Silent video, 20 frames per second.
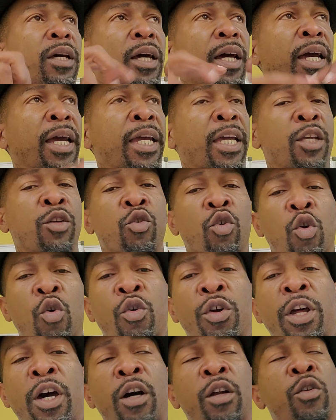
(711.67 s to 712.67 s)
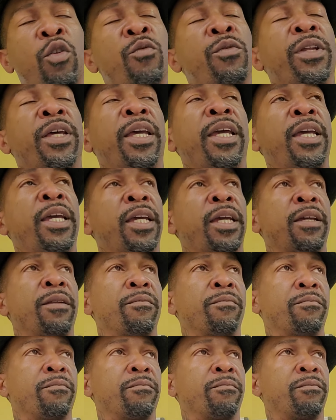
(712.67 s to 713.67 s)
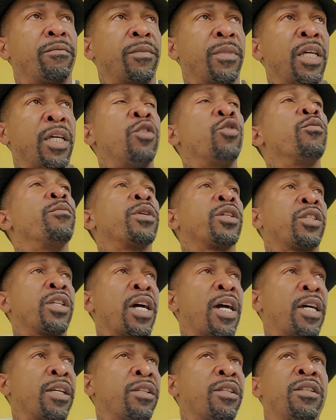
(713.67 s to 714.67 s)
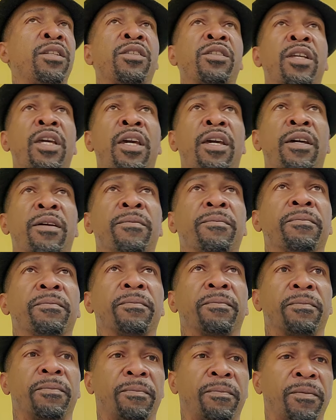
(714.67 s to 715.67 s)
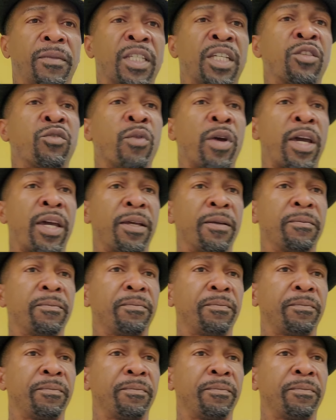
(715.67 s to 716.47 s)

and you're going all over the head and you massaging the scalp. That's right.